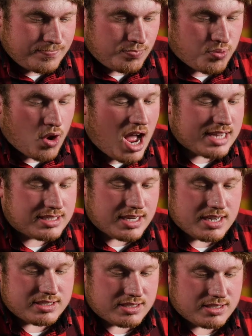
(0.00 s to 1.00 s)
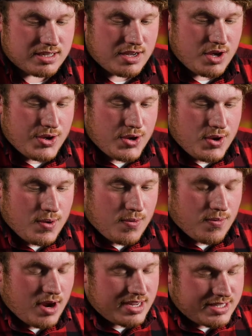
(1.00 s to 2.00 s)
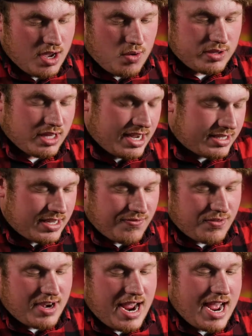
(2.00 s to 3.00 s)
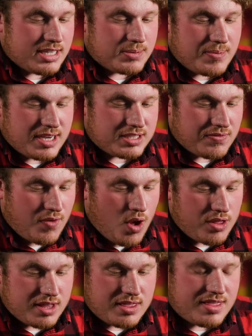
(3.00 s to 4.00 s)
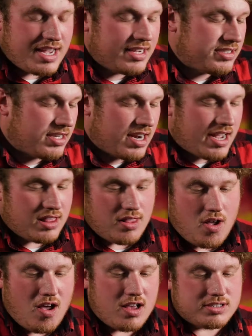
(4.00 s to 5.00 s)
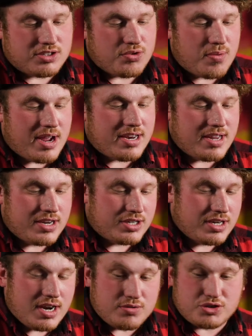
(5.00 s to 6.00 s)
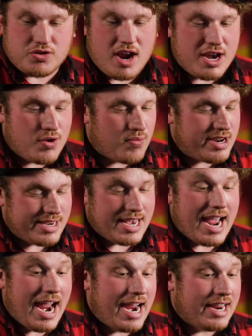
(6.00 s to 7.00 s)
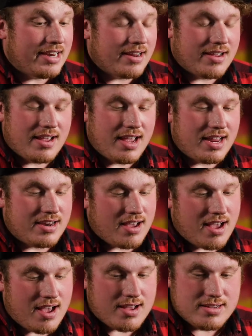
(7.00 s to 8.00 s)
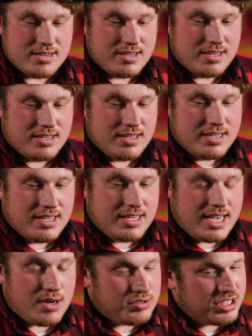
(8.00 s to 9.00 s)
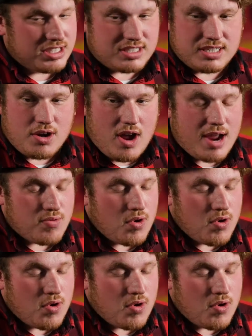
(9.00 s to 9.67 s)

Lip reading: process, where I dealt with like different aspects of all the things that I had lost through my addiction I was trying to regain. And it was just, you know, I